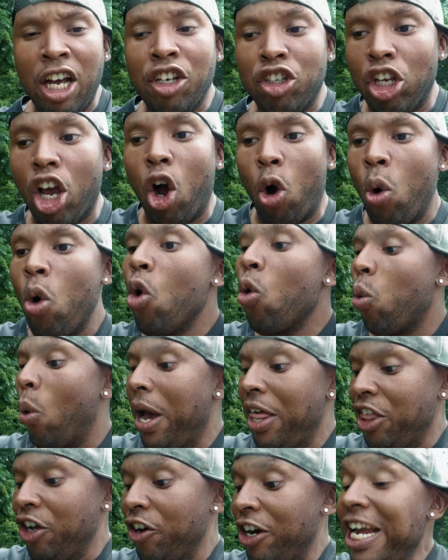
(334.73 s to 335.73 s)
So
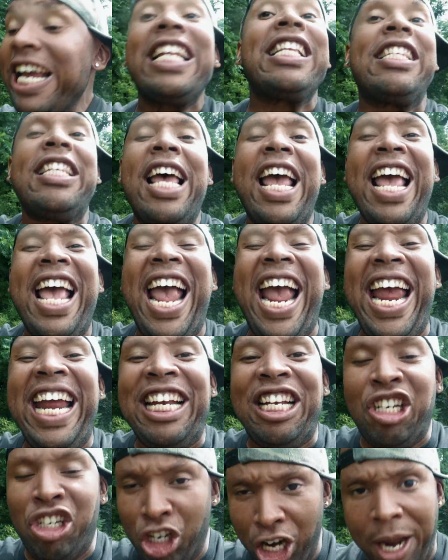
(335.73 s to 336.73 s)
whether it's
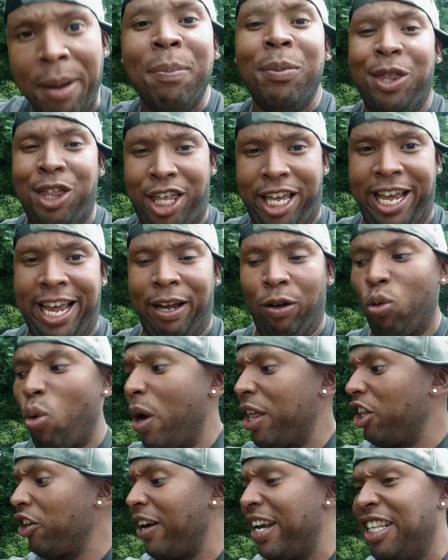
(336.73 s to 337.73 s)
a gym thing,
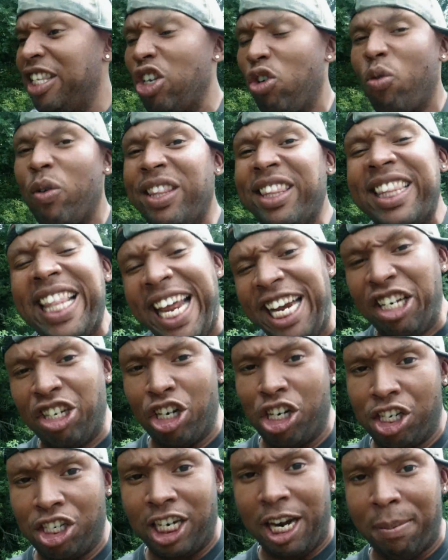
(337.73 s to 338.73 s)
whether it's a
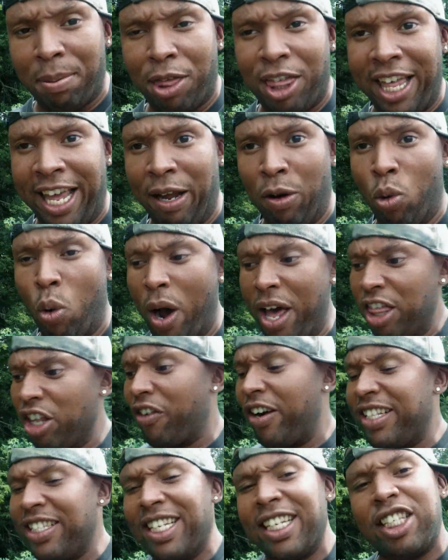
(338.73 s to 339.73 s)
relationship thing,
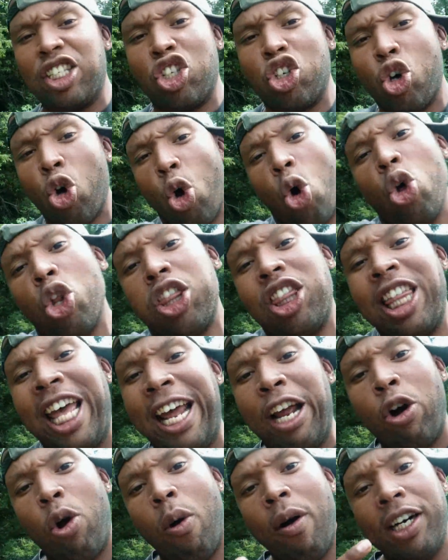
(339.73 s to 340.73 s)
whether it's a school
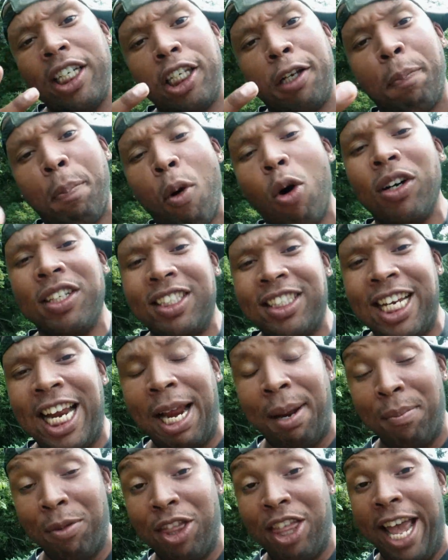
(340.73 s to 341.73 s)
thing or a sports
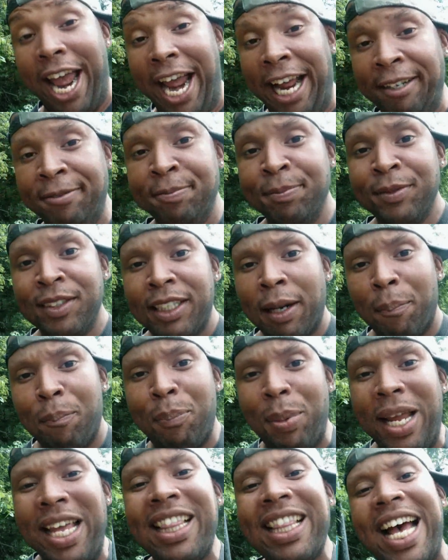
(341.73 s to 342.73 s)
team thing,
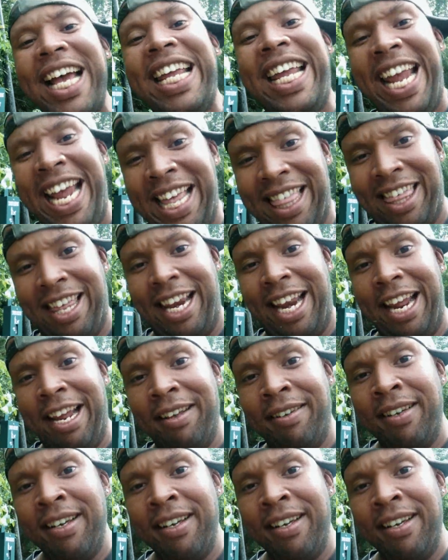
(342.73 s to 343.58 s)
be like Anthony